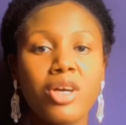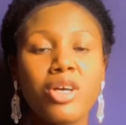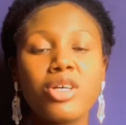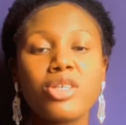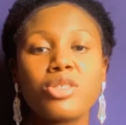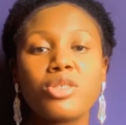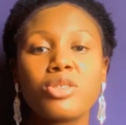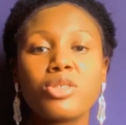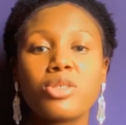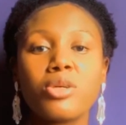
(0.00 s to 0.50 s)

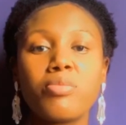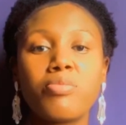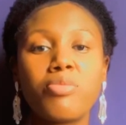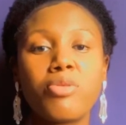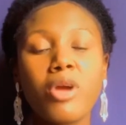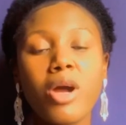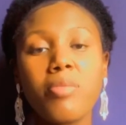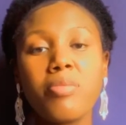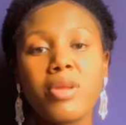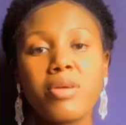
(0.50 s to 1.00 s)
So some
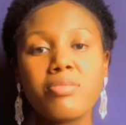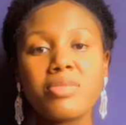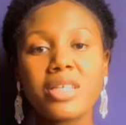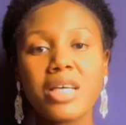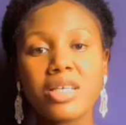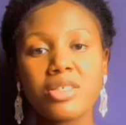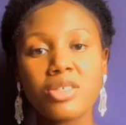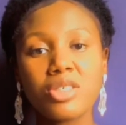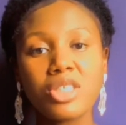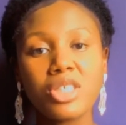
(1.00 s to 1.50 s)
problems
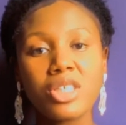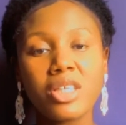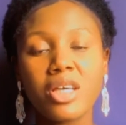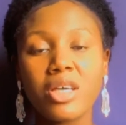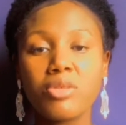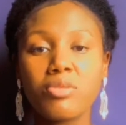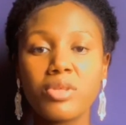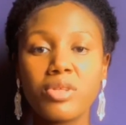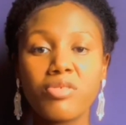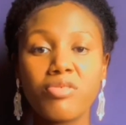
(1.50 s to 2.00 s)

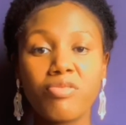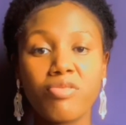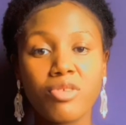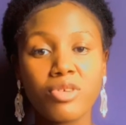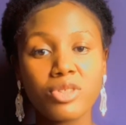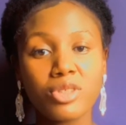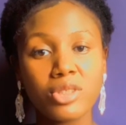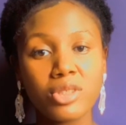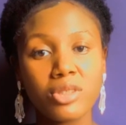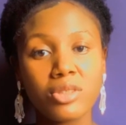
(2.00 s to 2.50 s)
associated with the
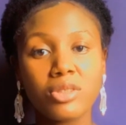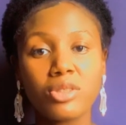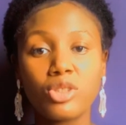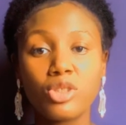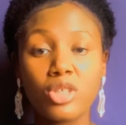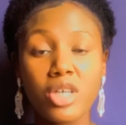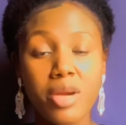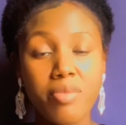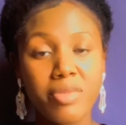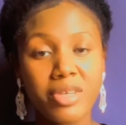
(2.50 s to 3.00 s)
first
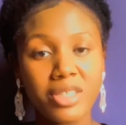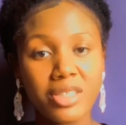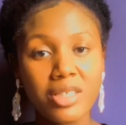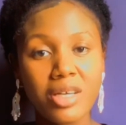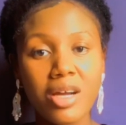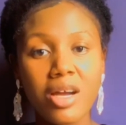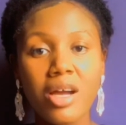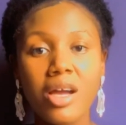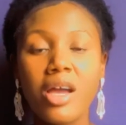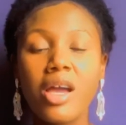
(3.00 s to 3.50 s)

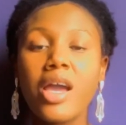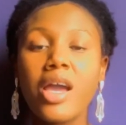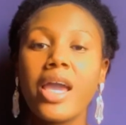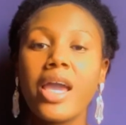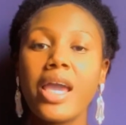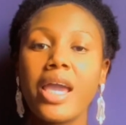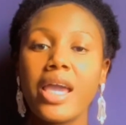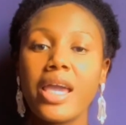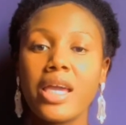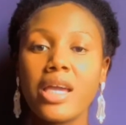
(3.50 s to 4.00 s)
trimester
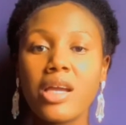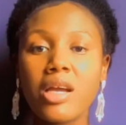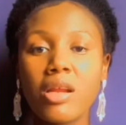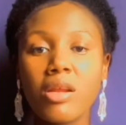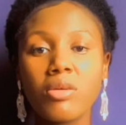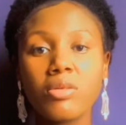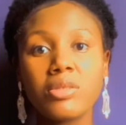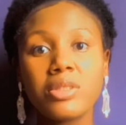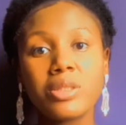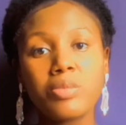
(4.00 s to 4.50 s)

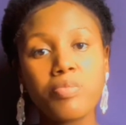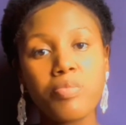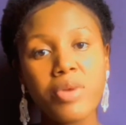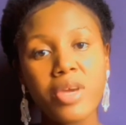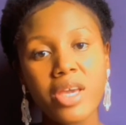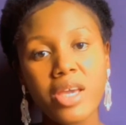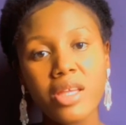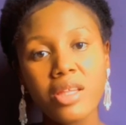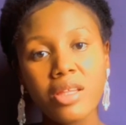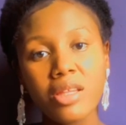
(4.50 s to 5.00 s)
includes
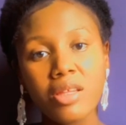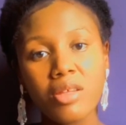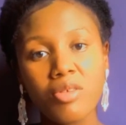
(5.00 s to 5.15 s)
pain.